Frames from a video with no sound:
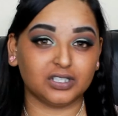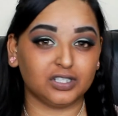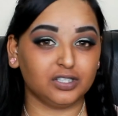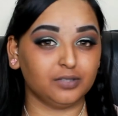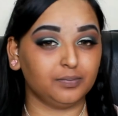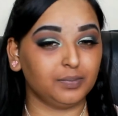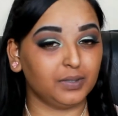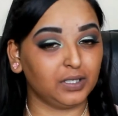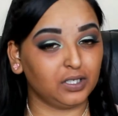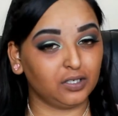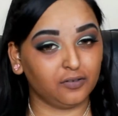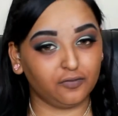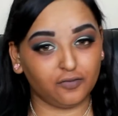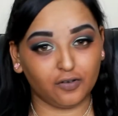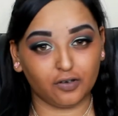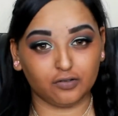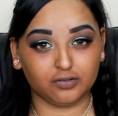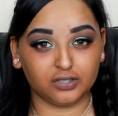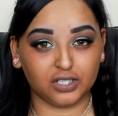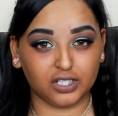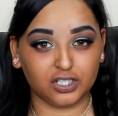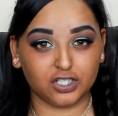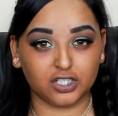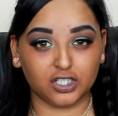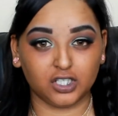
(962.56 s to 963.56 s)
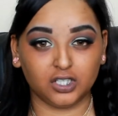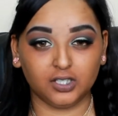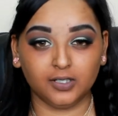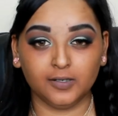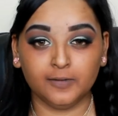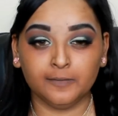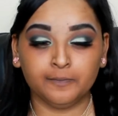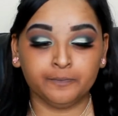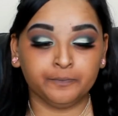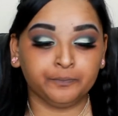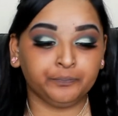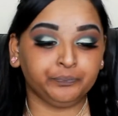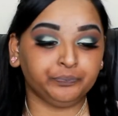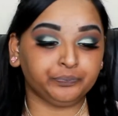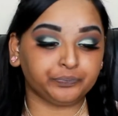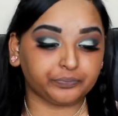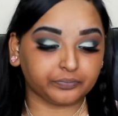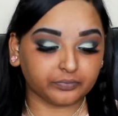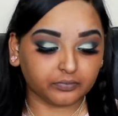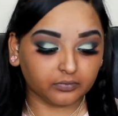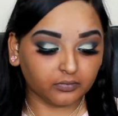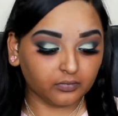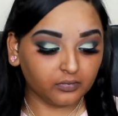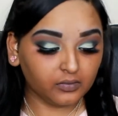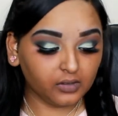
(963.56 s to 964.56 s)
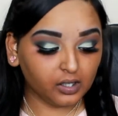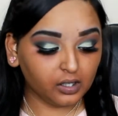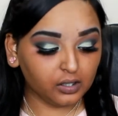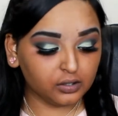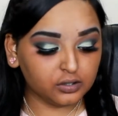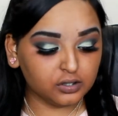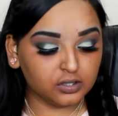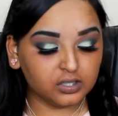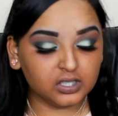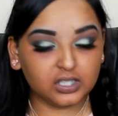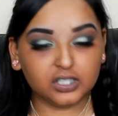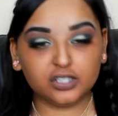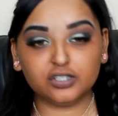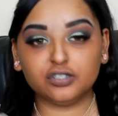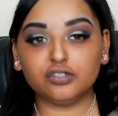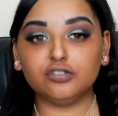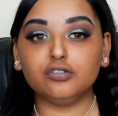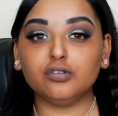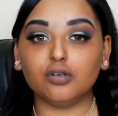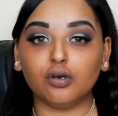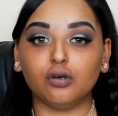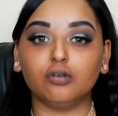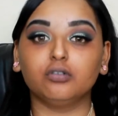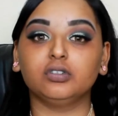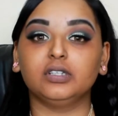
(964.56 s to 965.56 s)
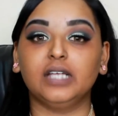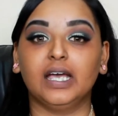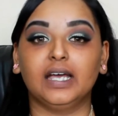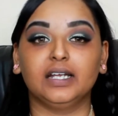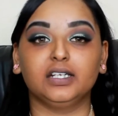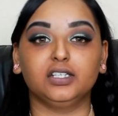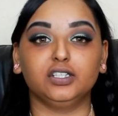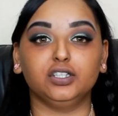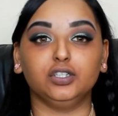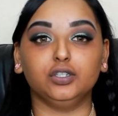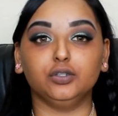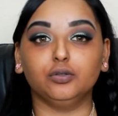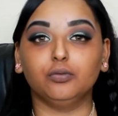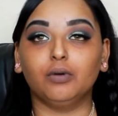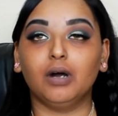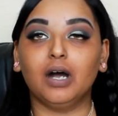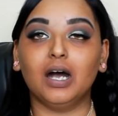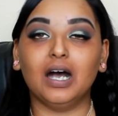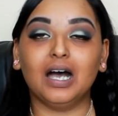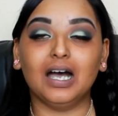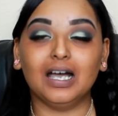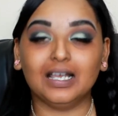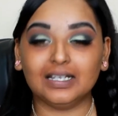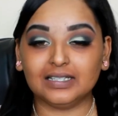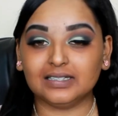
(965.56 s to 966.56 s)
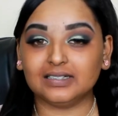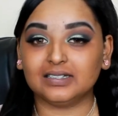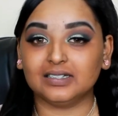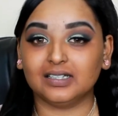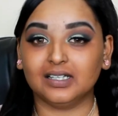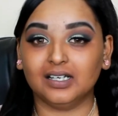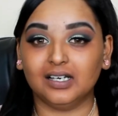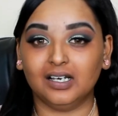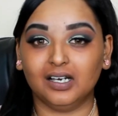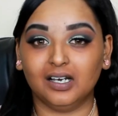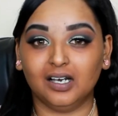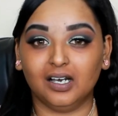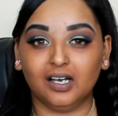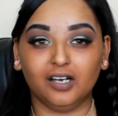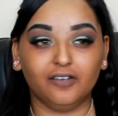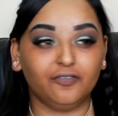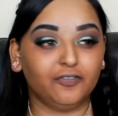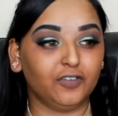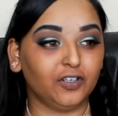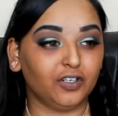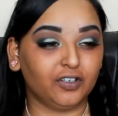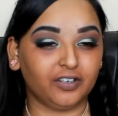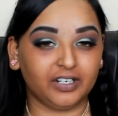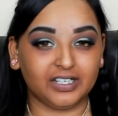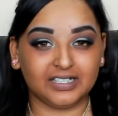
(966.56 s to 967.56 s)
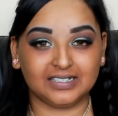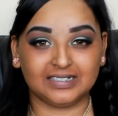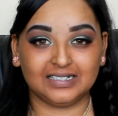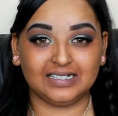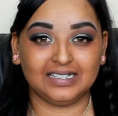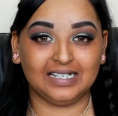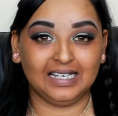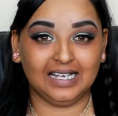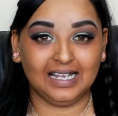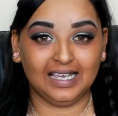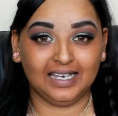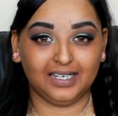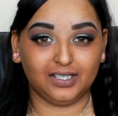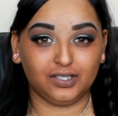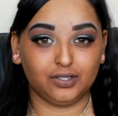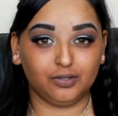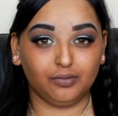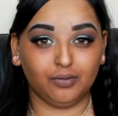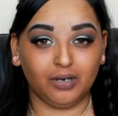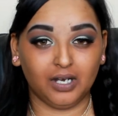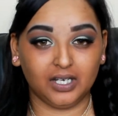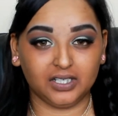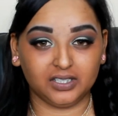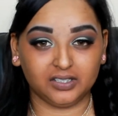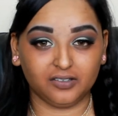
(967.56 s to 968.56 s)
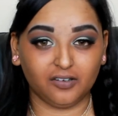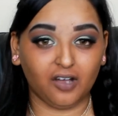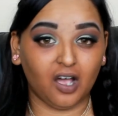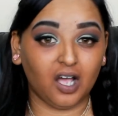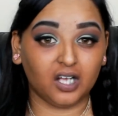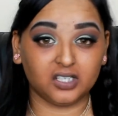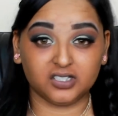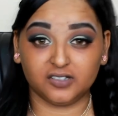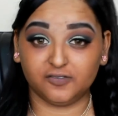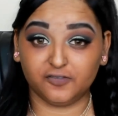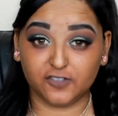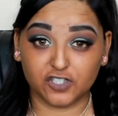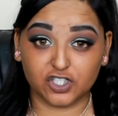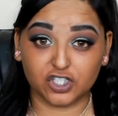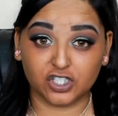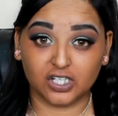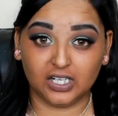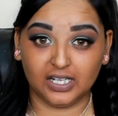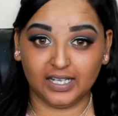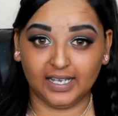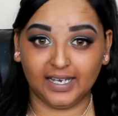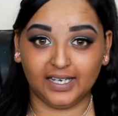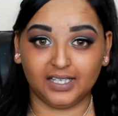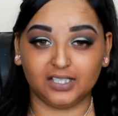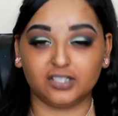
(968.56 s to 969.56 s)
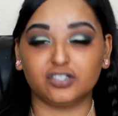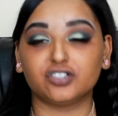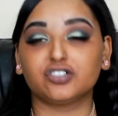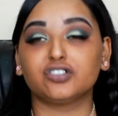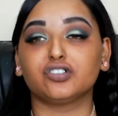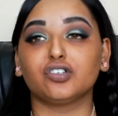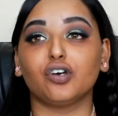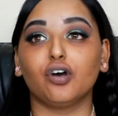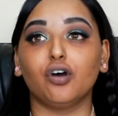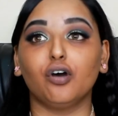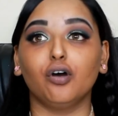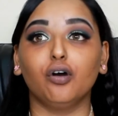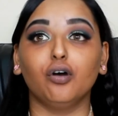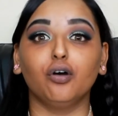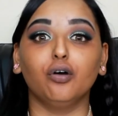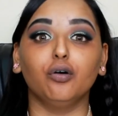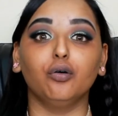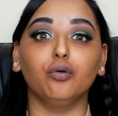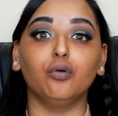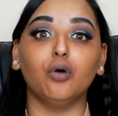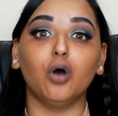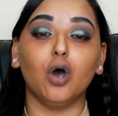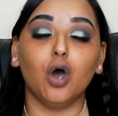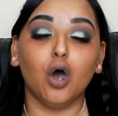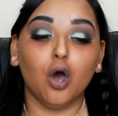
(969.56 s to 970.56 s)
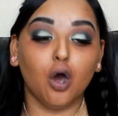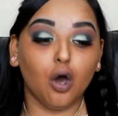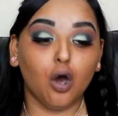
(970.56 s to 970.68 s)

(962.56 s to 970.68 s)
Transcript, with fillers: and you pick your foundation, you need to know that you are under a fluorescent light, you are under artificial light. So